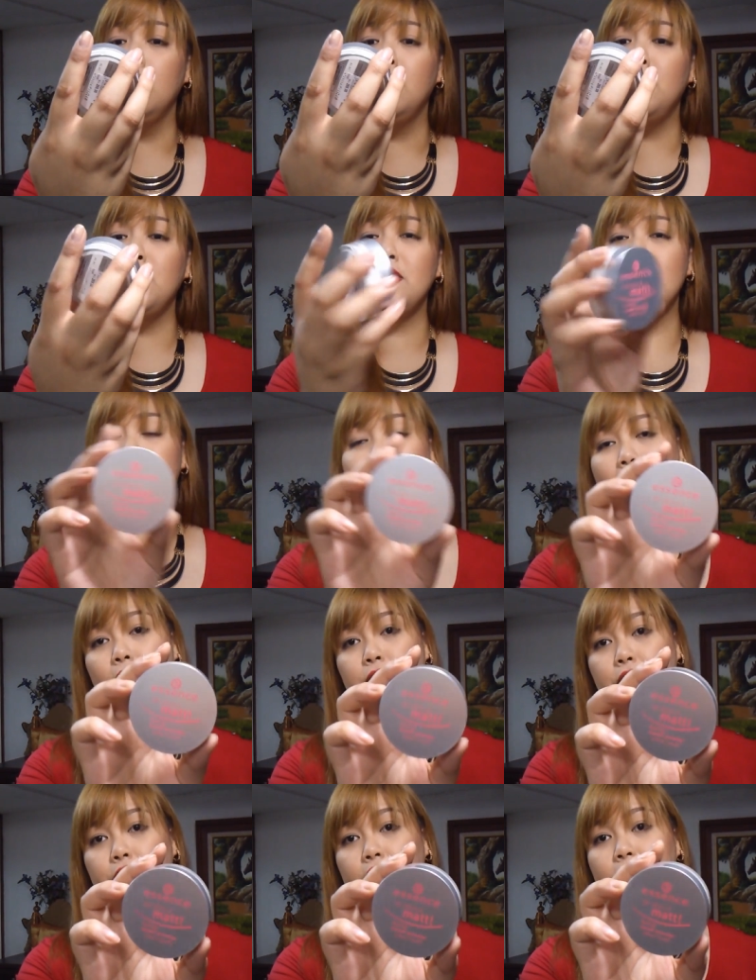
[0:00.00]
loose
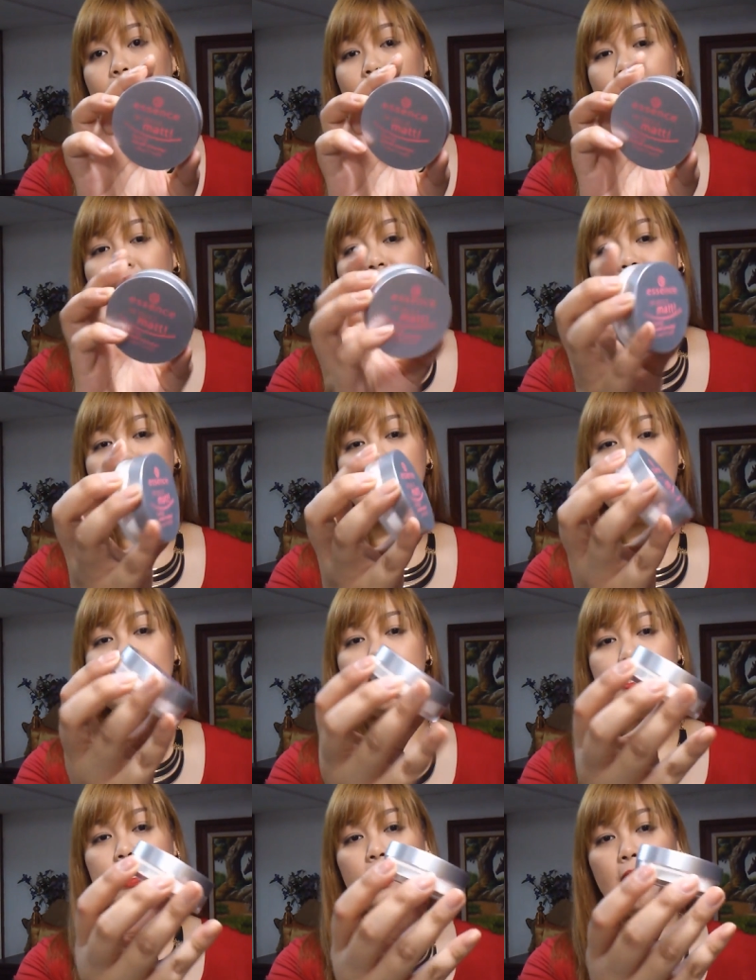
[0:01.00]
powder and this
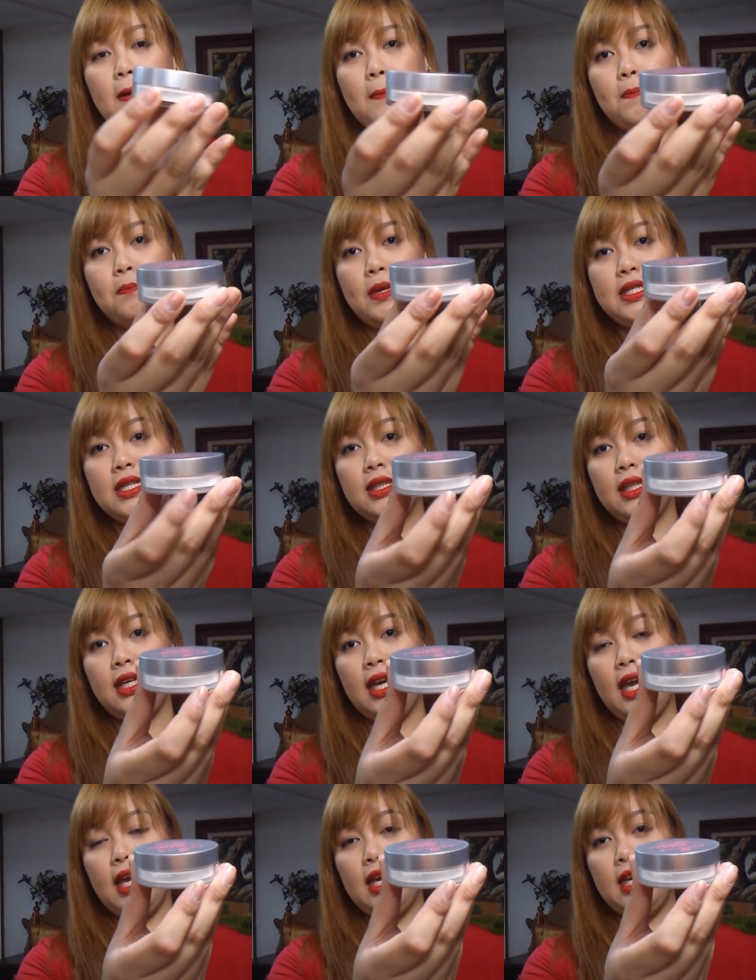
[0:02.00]
is um,
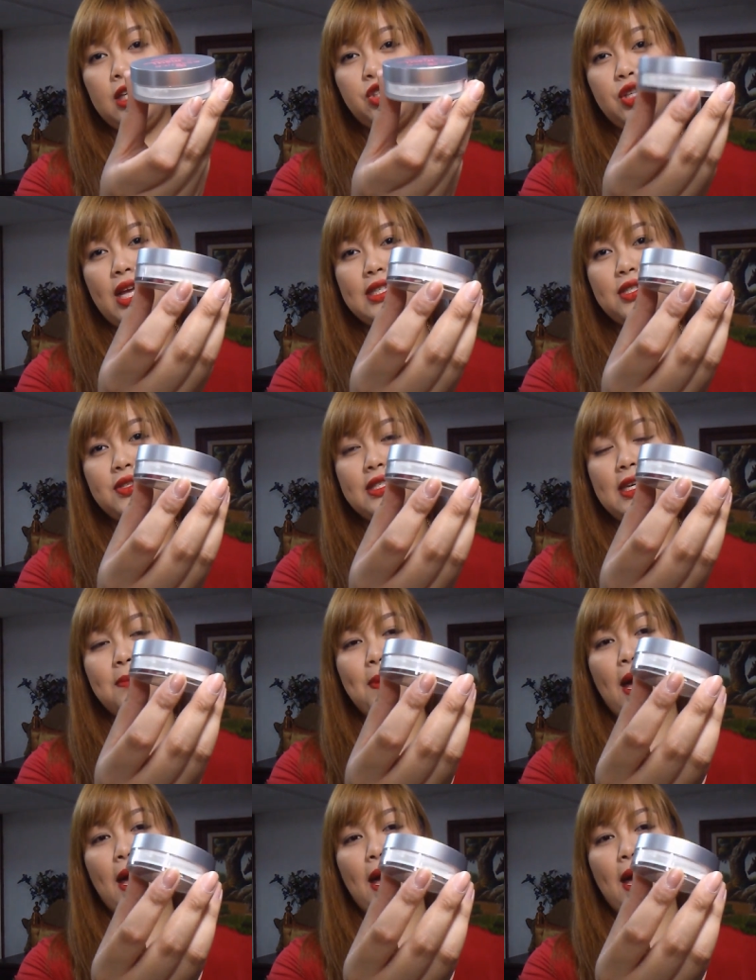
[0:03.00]
basically a translucent